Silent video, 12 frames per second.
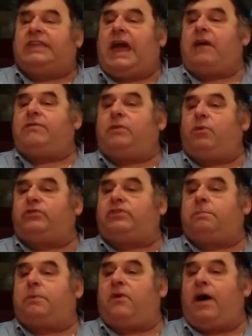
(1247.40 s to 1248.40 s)
David
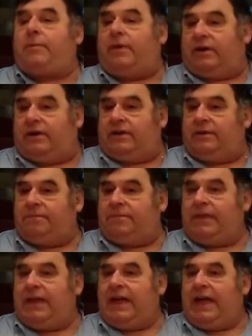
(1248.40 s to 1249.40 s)
was the barometer.
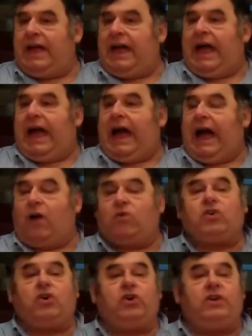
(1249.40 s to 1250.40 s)
How
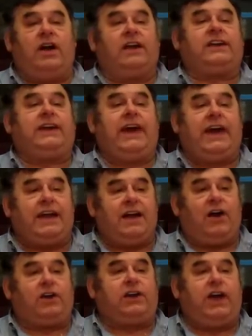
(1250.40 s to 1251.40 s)
good a
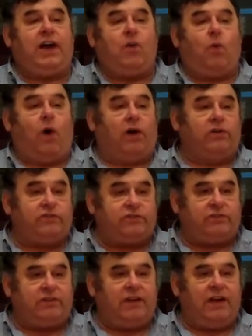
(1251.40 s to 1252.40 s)
king a king
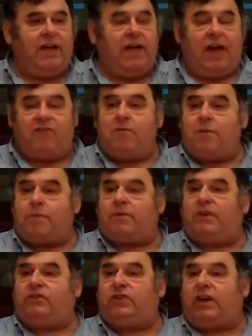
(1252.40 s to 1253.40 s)
was, and
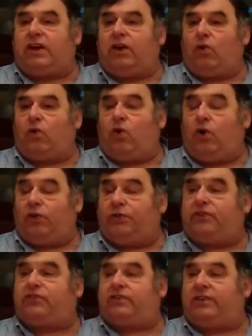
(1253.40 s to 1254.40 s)
remember Ezekiel called
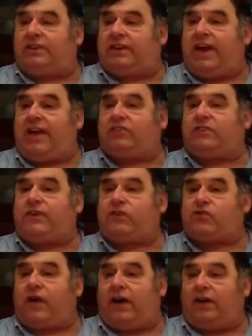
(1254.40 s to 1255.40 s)
the kings of
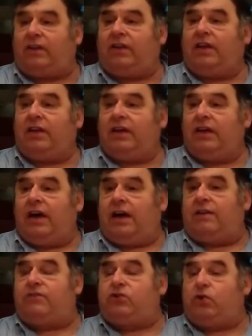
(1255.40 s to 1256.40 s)
Israel
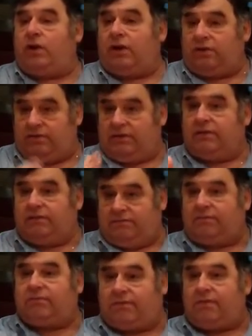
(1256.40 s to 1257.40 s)
and of Judah
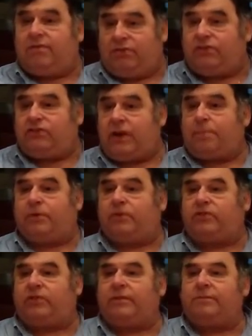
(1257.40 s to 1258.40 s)
the
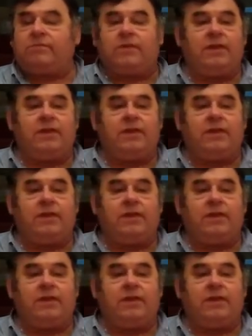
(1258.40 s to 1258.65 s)
shepherds.